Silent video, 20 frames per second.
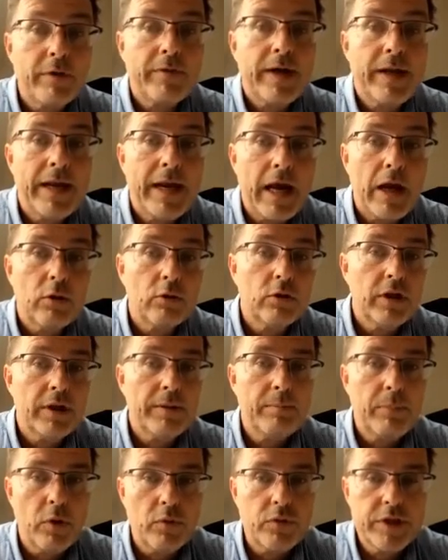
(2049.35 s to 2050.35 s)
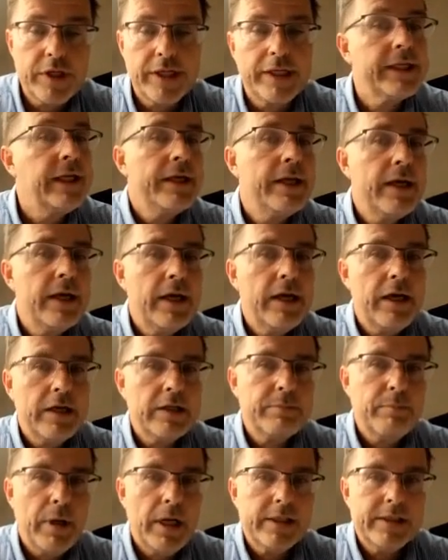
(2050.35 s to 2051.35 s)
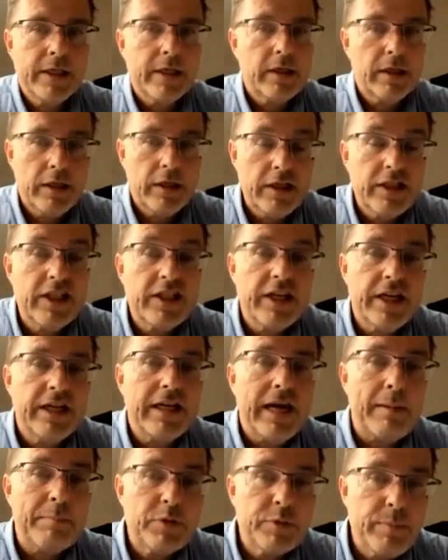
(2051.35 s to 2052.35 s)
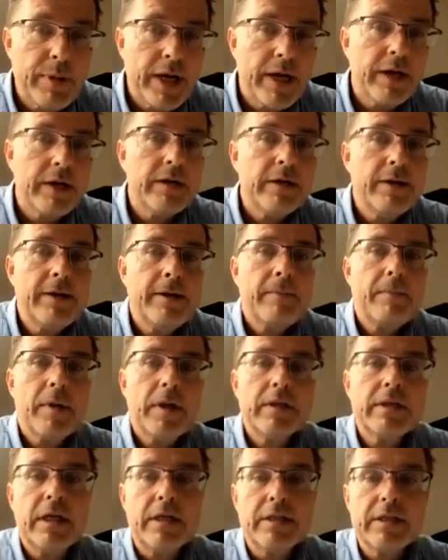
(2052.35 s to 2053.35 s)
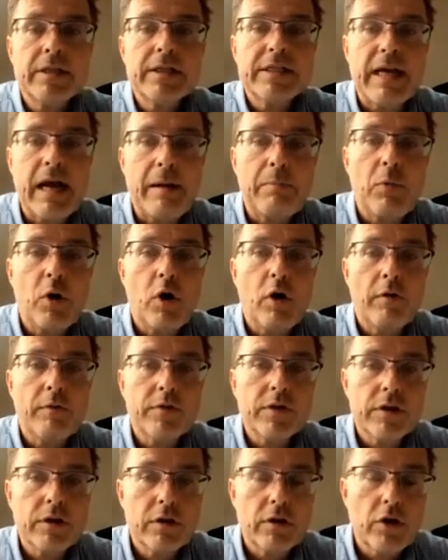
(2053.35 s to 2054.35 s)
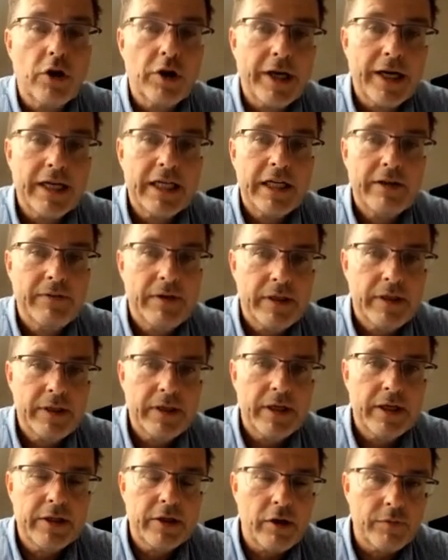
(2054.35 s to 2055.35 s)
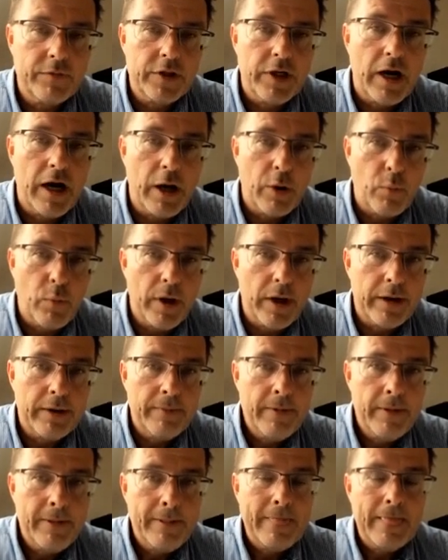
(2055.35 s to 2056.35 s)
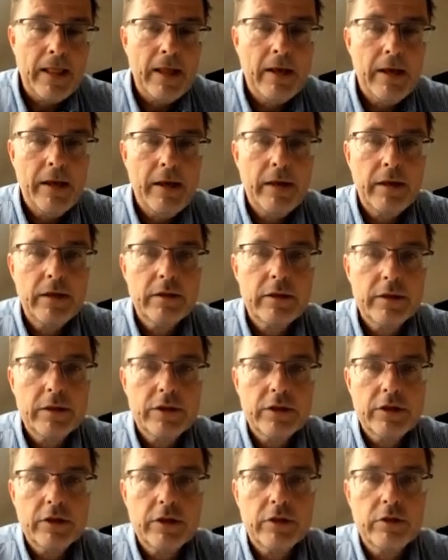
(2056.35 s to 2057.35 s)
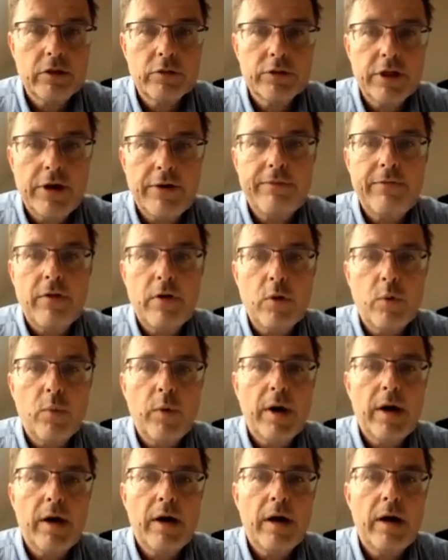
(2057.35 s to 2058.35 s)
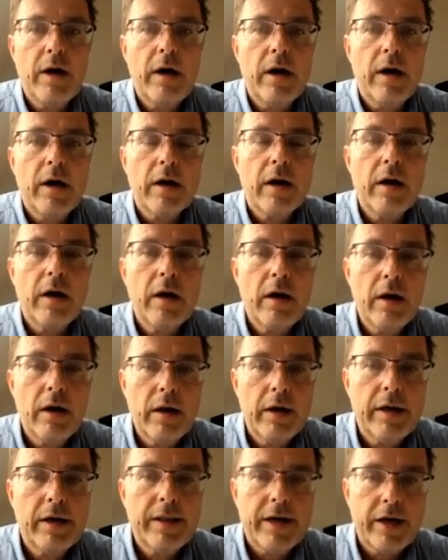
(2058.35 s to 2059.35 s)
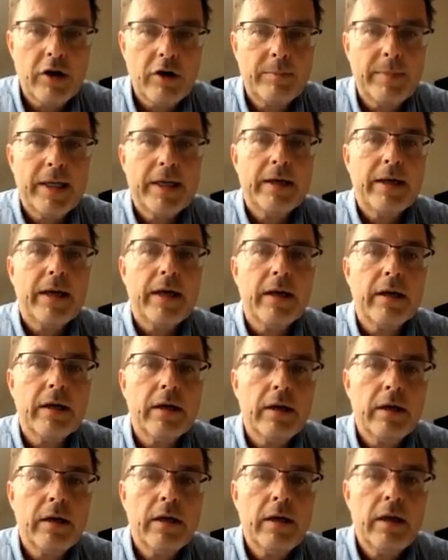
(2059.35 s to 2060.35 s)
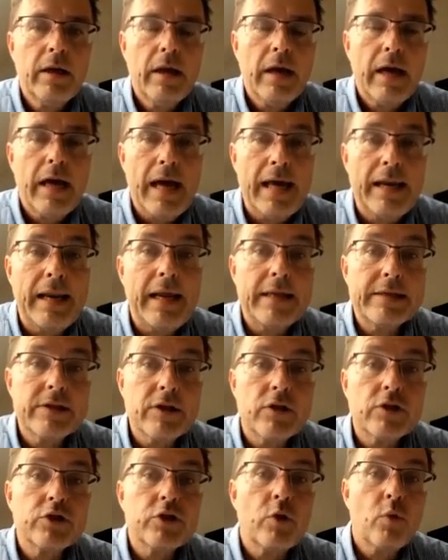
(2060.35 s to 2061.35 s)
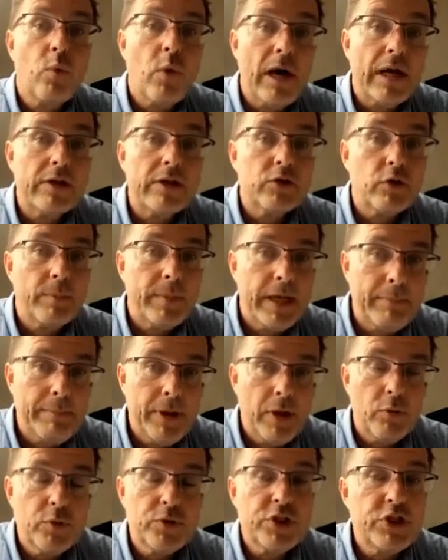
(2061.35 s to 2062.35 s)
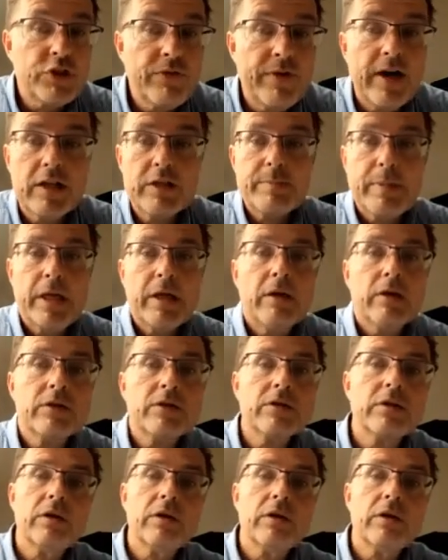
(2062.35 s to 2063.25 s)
any IoT project is basically 3 times bigger than the sum of the connectivity and of the hardware. So therefore, we are really recommending. And it's also why so many POCs failed, because